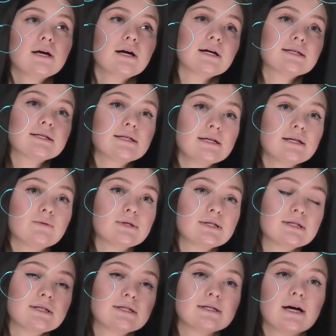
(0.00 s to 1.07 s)

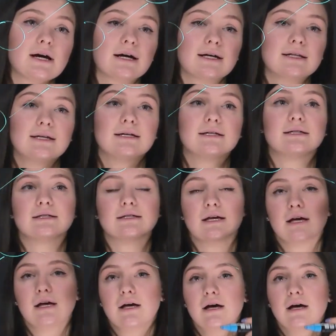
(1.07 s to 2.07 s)
Consequences are connected